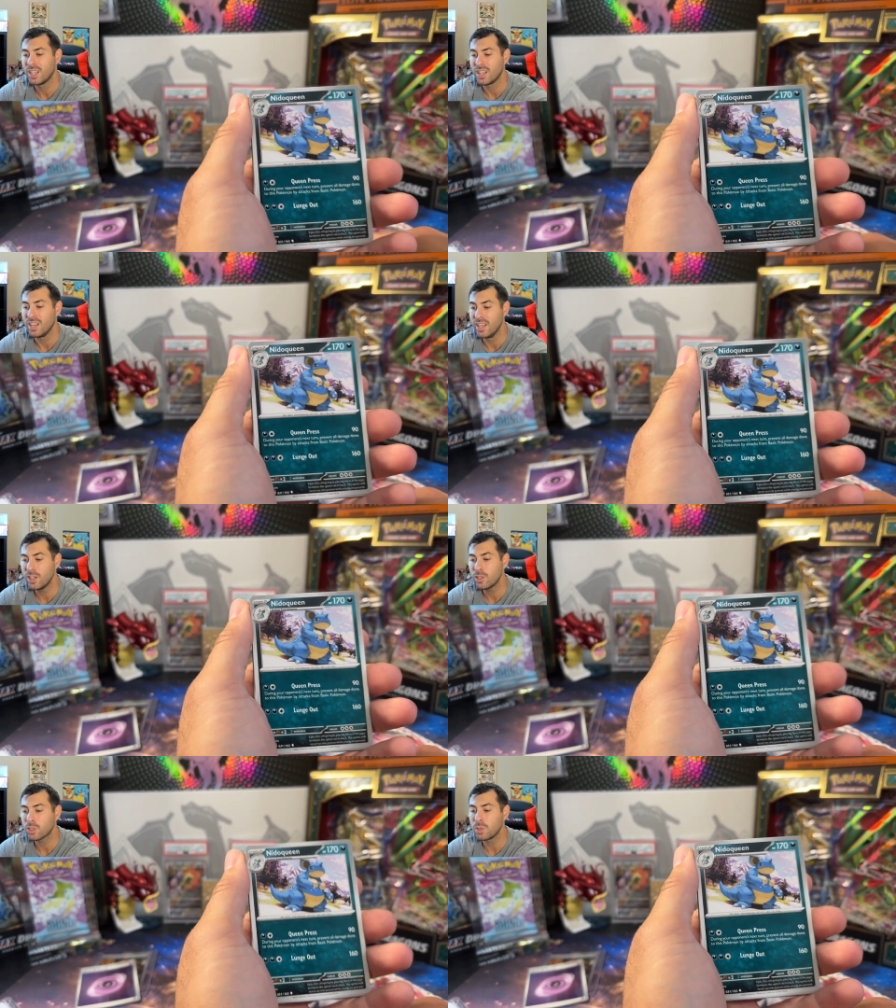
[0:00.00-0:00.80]

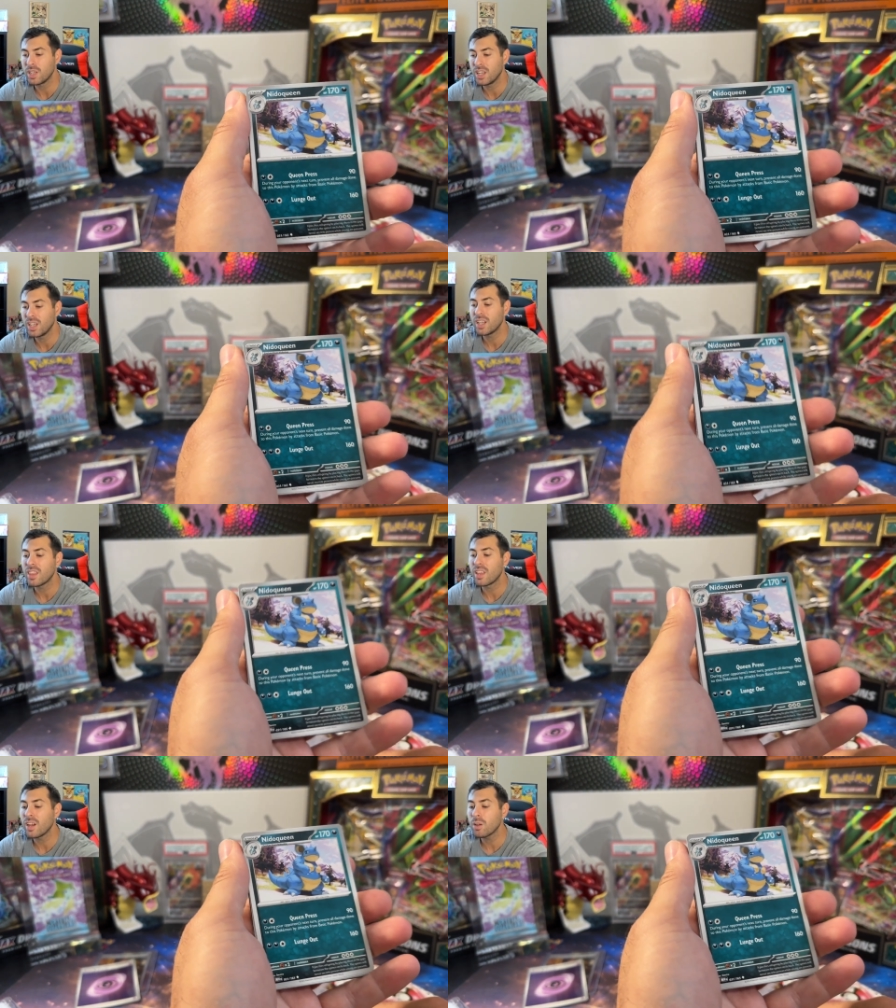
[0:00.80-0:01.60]
Nidoqueen. Queen.
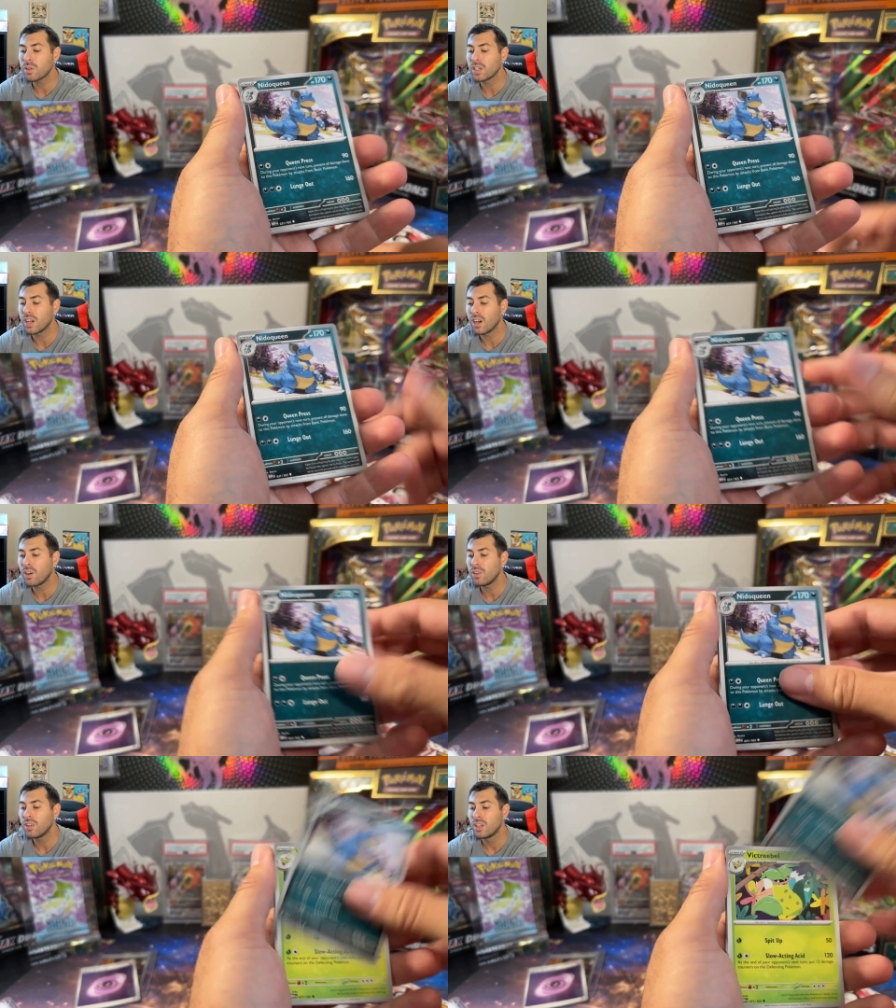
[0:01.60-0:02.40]
There we
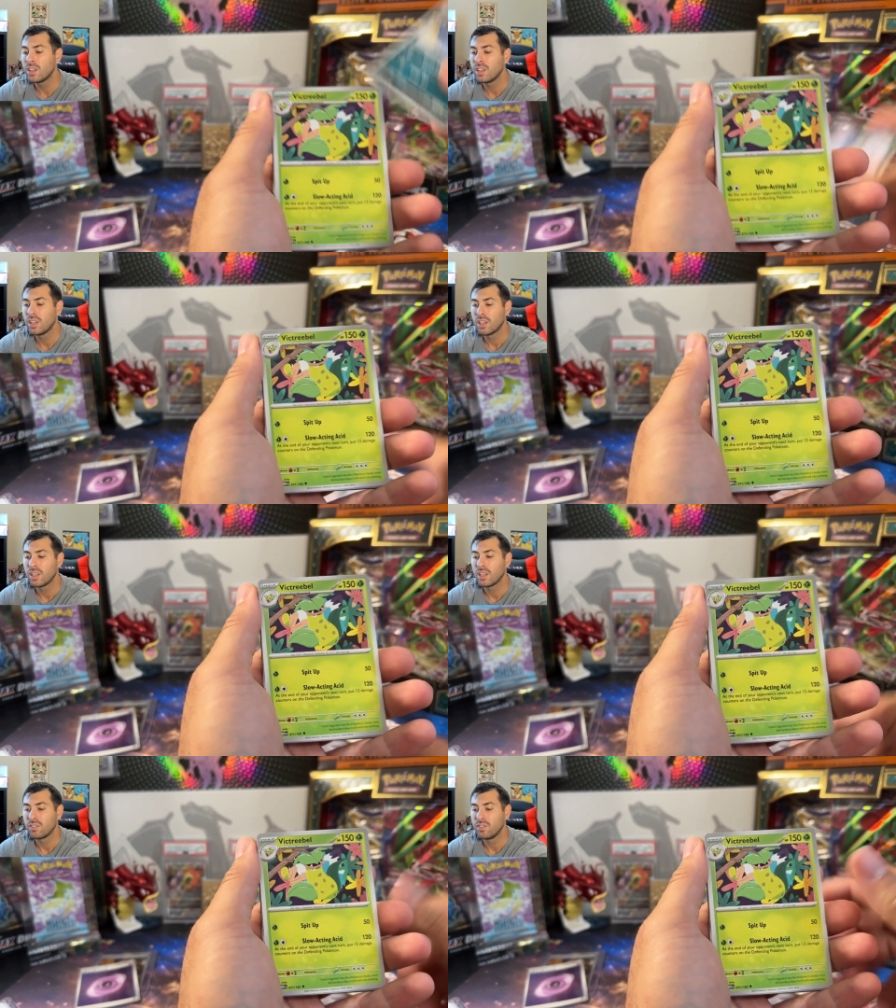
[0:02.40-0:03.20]
go.
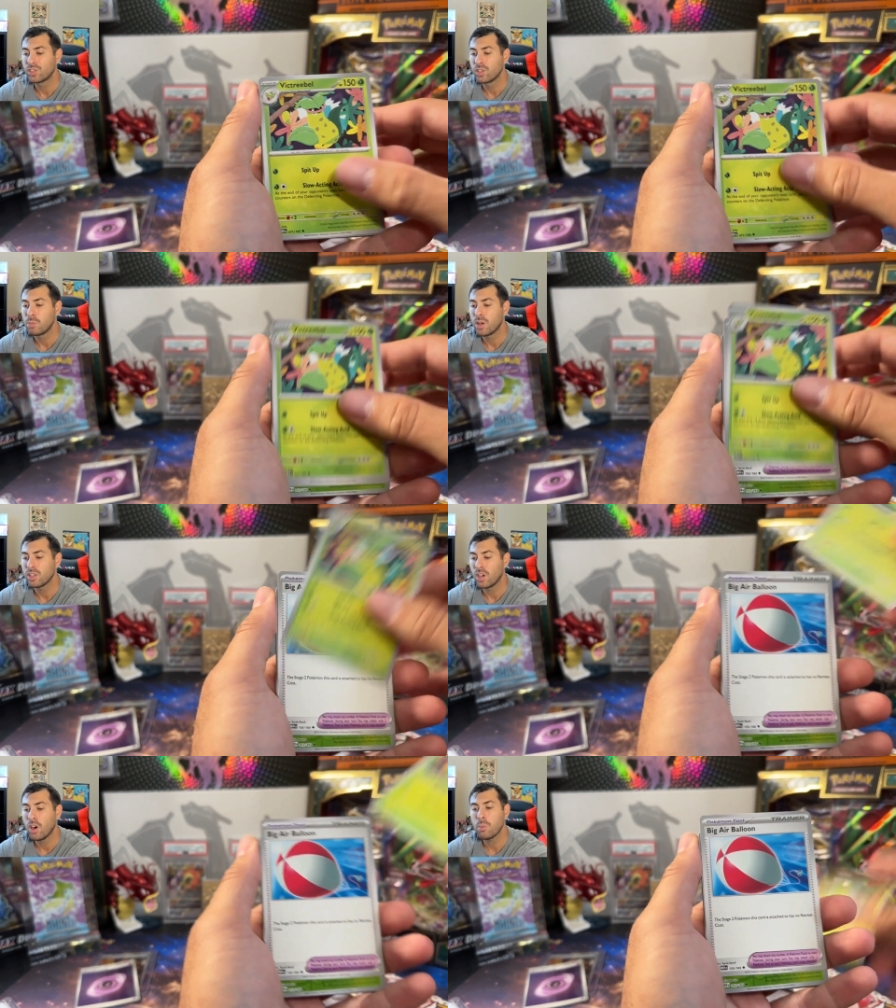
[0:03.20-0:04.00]
Victreebel.
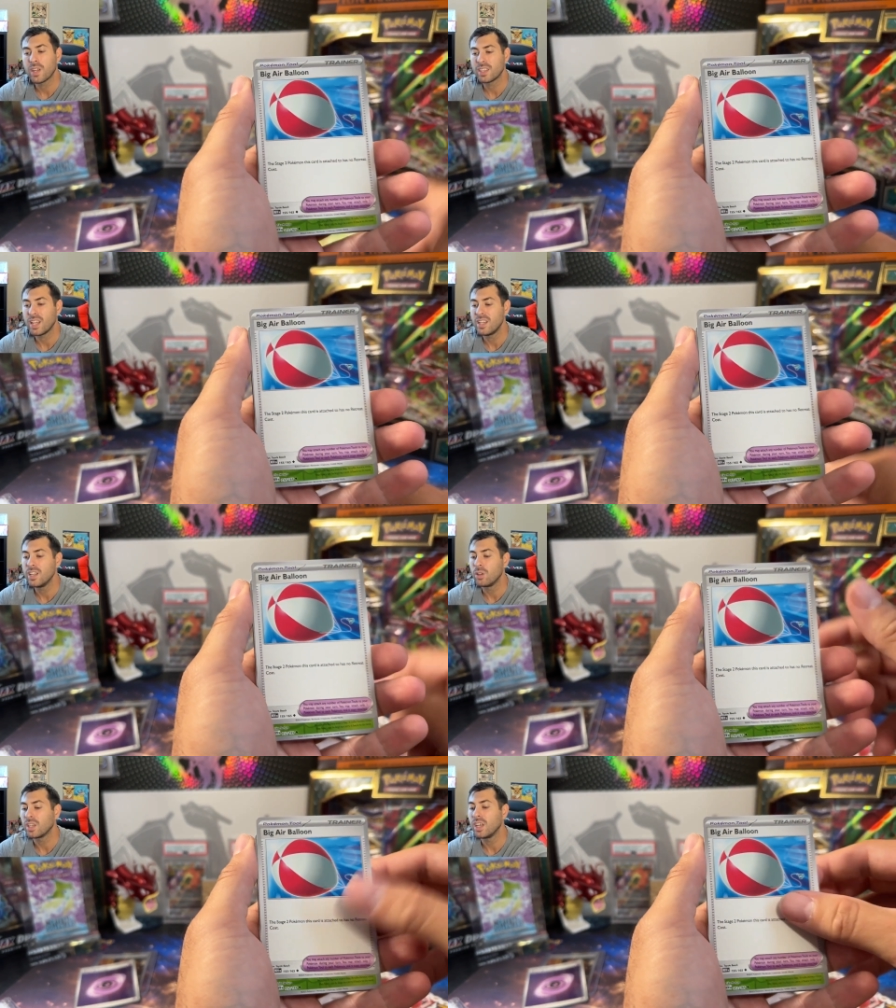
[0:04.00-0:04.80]
Yo, I hope we get that
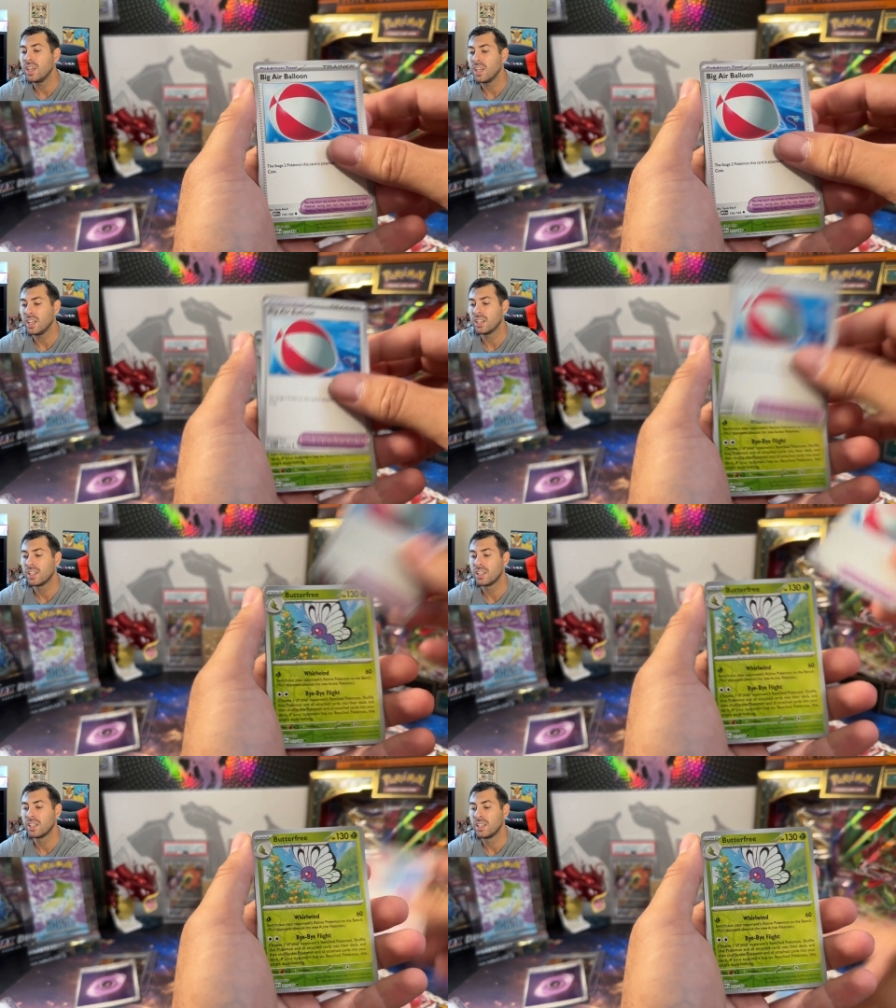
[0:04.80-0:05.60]
Nidoking.
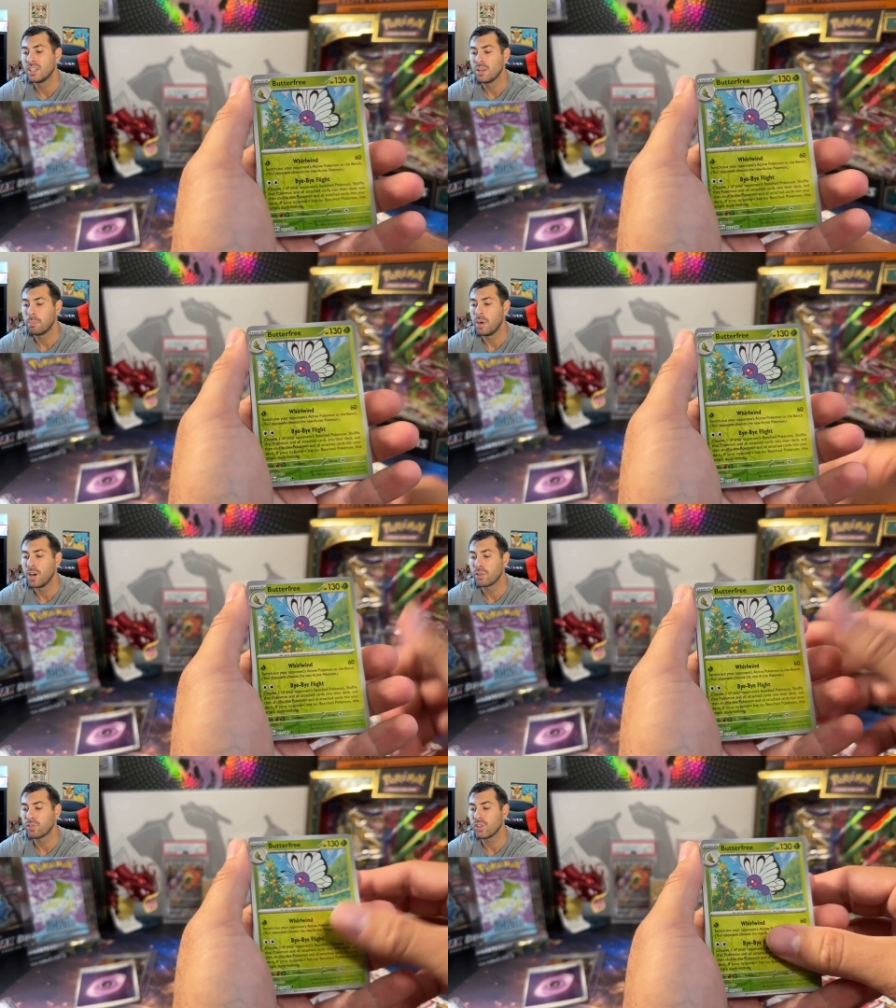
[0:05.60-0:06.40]

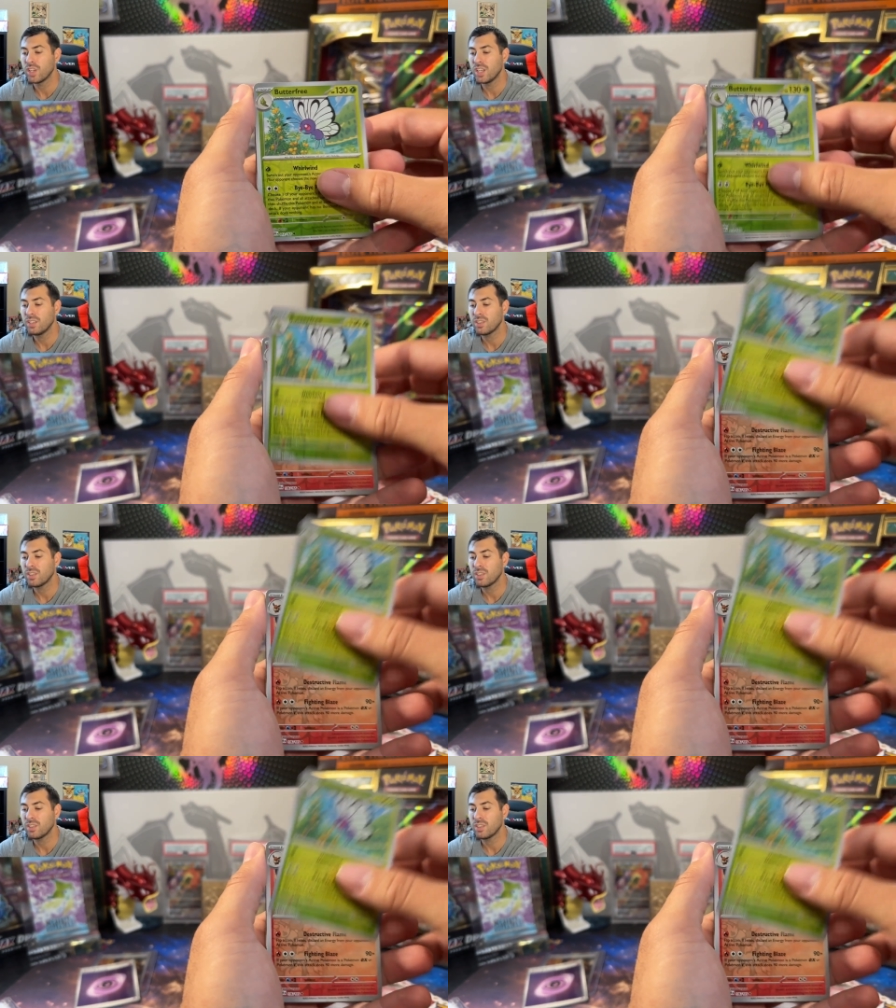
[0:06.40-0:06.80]
Butterfree.